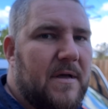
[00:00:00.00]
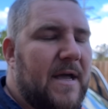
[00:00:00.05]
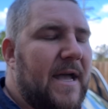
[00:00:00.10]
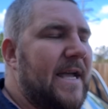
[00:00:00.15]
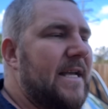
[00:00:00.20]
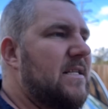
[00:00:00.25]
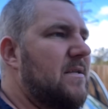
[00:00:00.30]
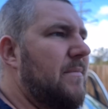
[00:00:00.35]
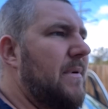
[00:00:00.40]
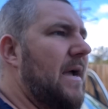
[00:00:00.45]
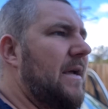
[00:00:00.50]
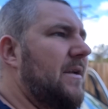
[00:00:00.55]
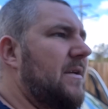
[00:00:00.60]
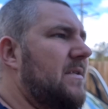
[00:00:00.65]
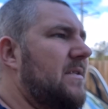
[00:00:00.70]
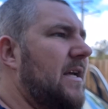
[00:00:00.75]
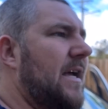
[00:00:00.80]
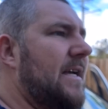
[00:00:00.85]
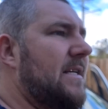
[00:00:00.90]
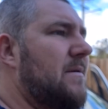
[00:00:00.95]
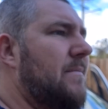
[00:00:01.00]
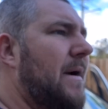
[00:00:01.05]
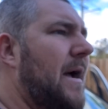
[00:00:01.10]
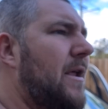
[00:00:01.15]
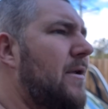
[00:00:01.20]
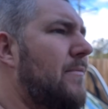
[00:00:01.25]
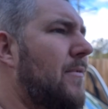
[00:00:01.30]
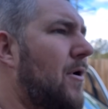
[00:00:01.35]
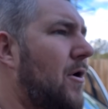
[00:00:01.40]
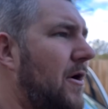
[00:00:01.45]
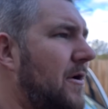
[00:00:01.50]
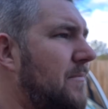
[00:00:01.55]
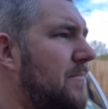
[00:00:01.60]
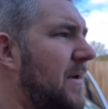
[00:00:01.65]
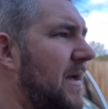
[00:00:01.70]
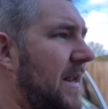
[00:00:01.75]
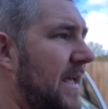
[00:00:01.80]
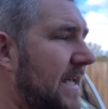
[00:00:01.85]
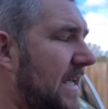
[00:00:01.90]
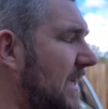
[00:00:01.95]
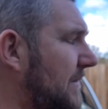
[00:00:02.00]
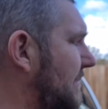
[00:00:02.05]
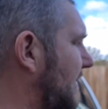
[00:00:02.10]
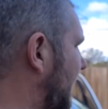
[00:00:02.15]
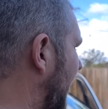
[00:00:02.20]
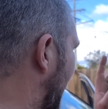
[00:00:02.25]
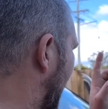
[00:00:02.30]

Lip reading: He's a man to see. He's a mate of mine, and he gave me the